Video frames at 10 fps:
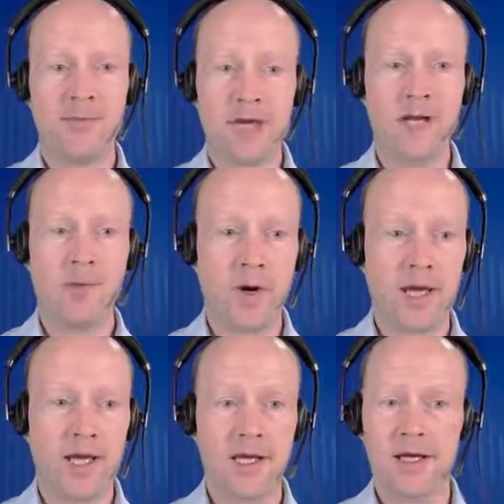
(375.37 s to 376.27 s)
big
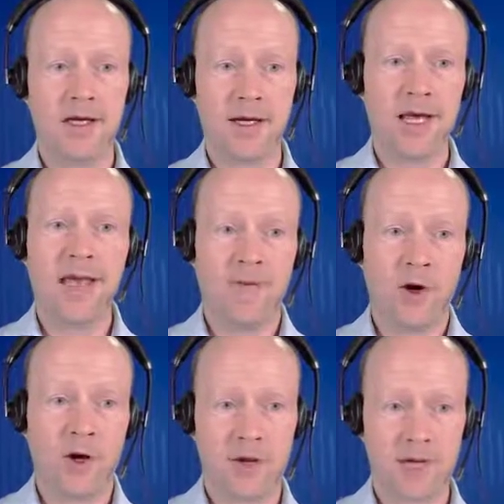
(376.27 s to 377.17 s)
way
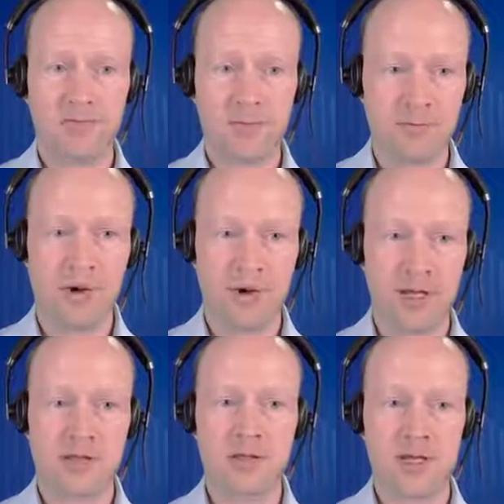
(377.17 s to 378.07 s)
ever. Like
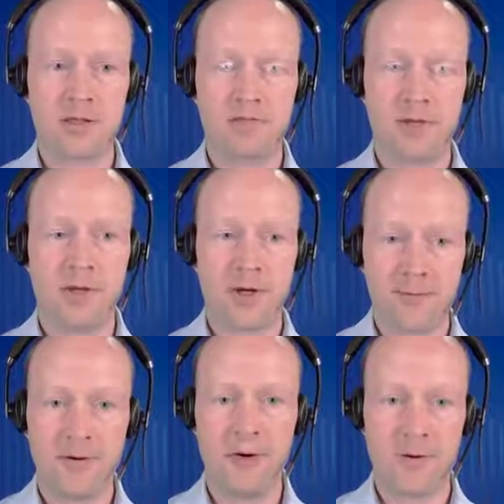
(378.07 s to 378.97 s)
probably the
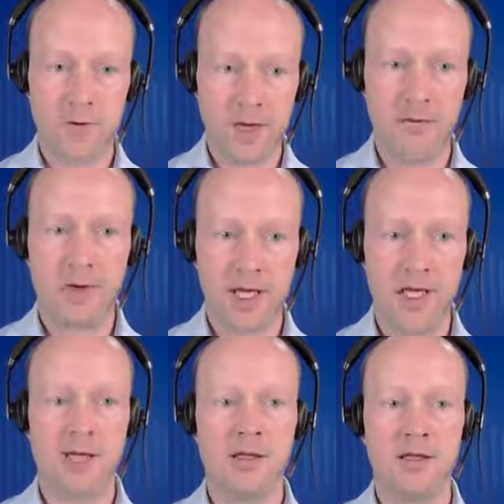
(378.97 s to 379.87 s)
default will
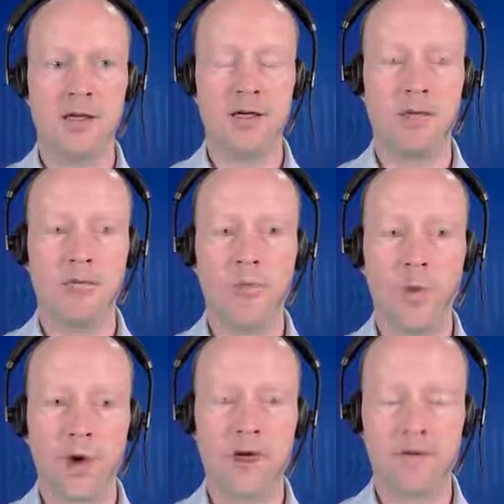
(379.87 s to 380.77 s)
be
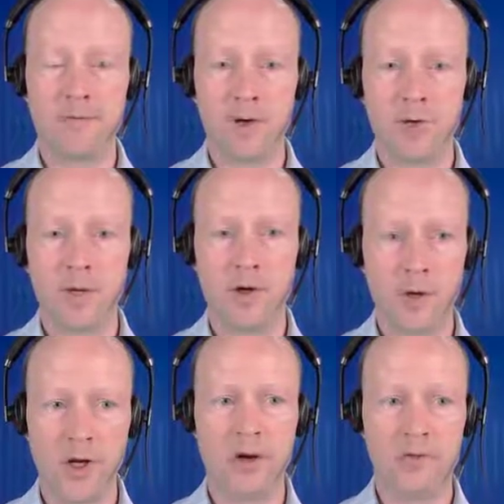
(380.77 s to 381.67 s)
working from
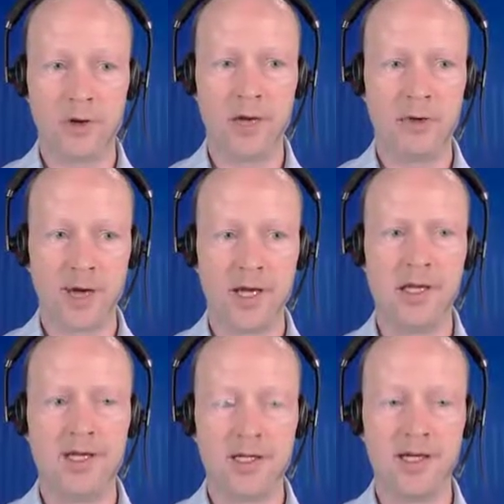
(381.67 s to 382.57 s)
wherever you
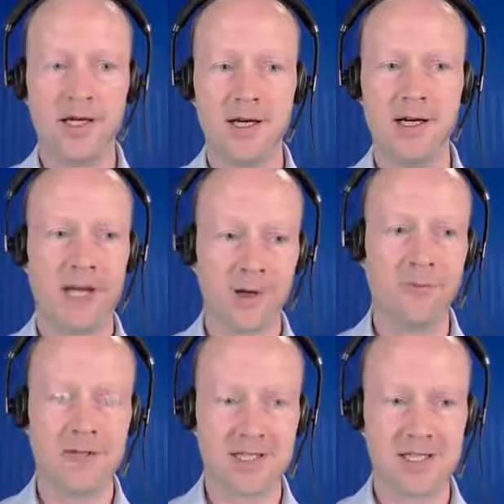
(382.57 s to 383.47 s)
like, and
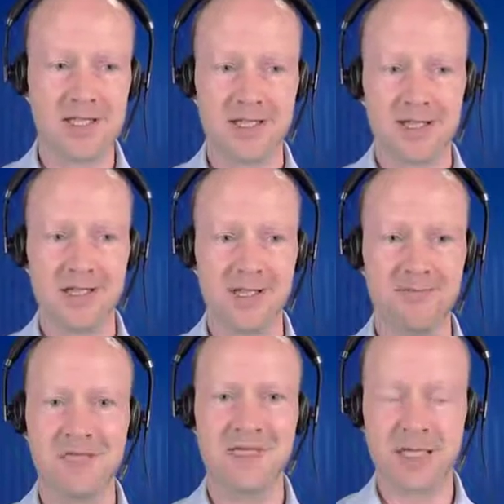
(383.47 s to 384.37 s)
office is
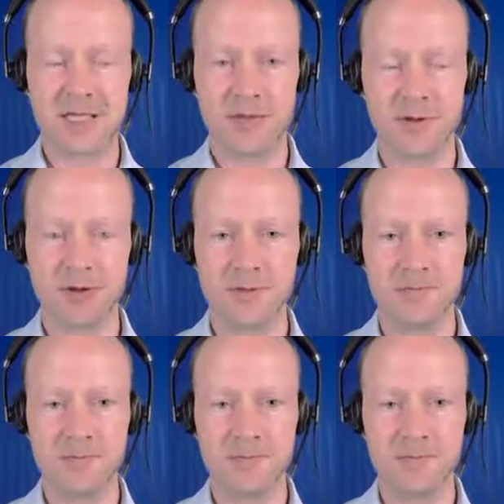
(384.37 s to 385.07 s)
the exception.